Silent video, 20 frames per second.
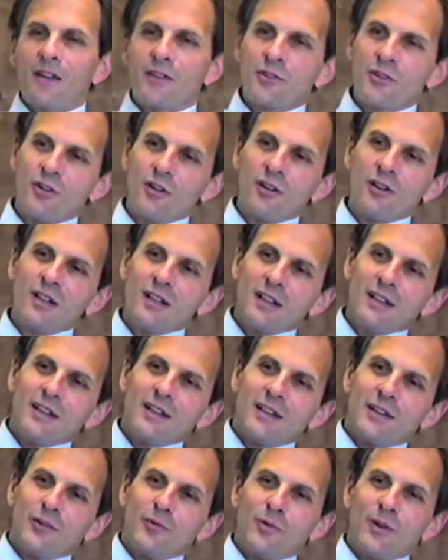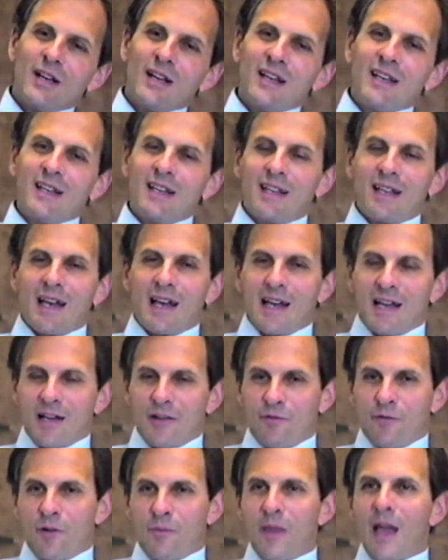So really,
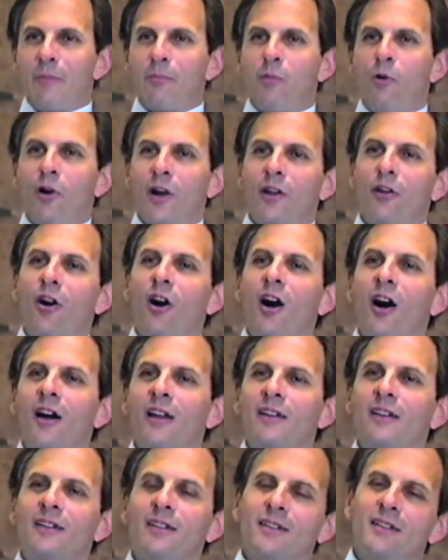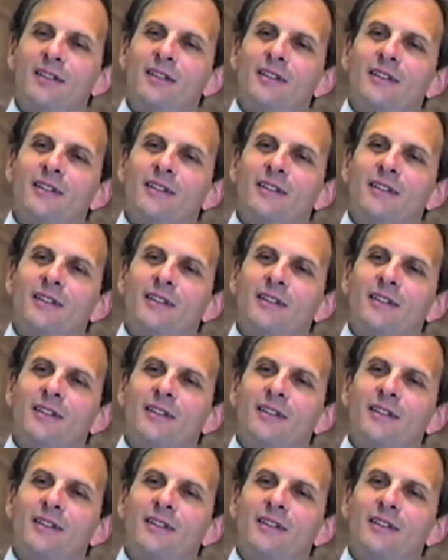from that point on,